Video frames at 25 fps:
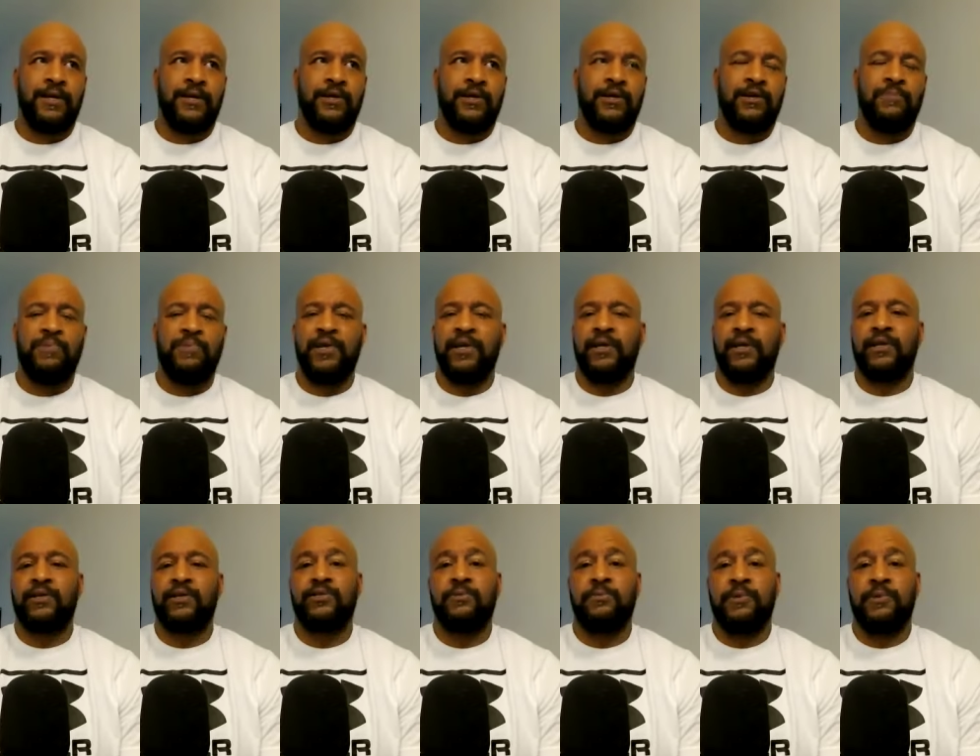Couldn't pay
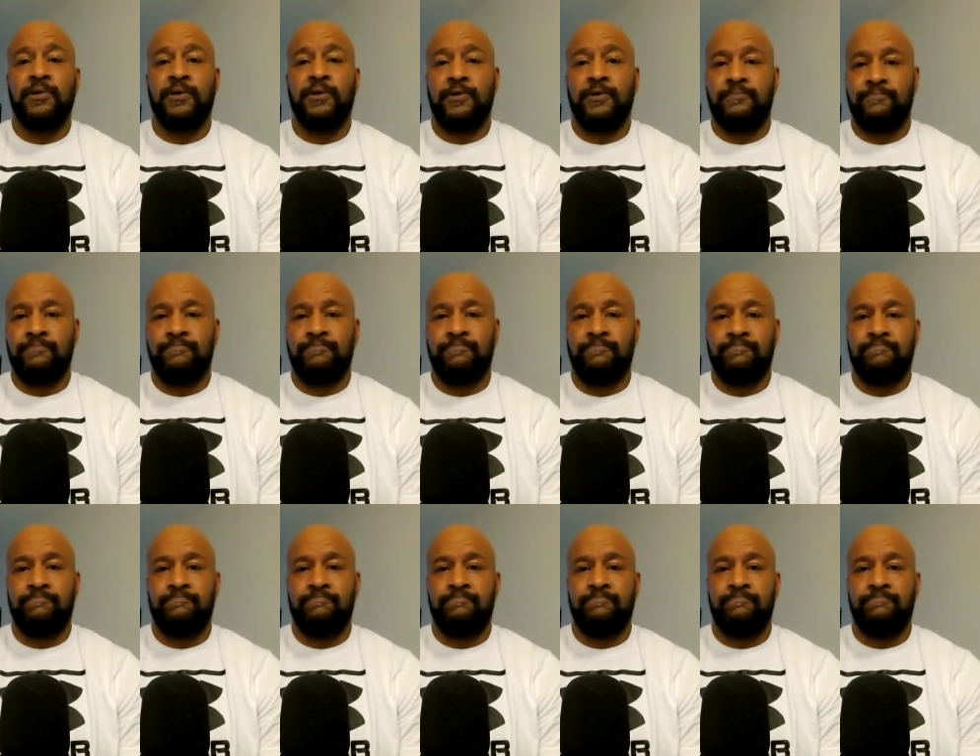electric bill
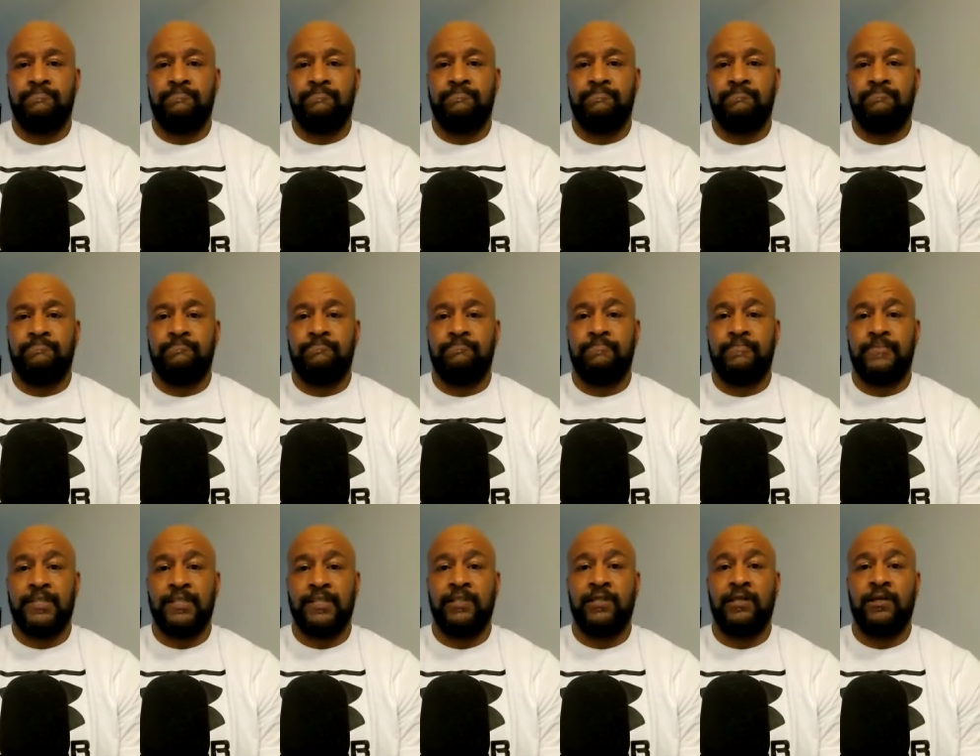
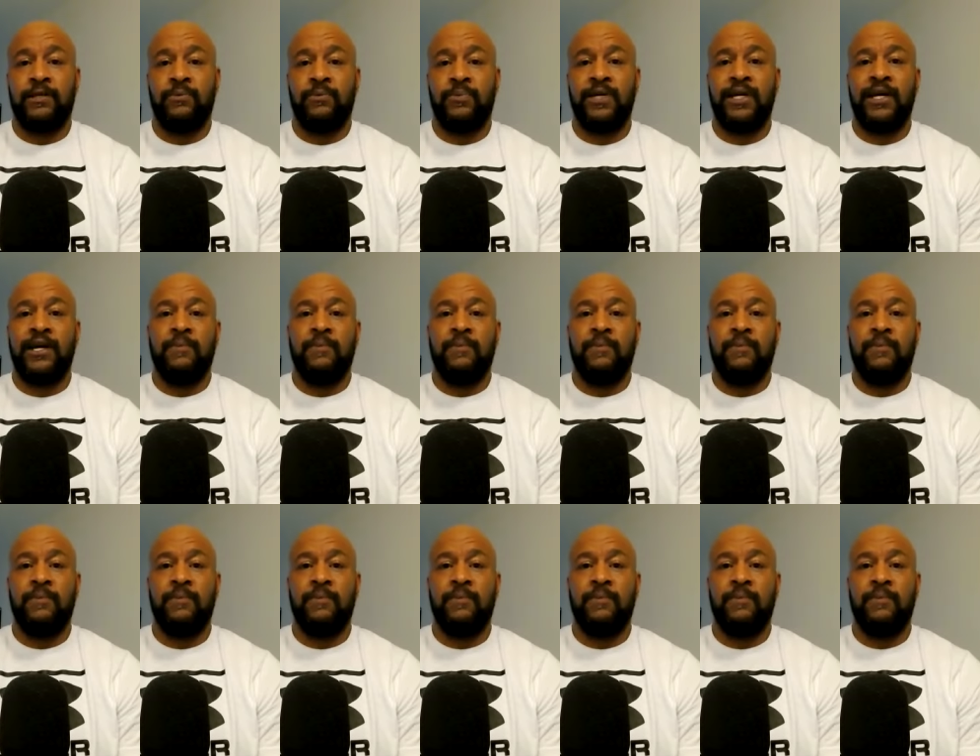we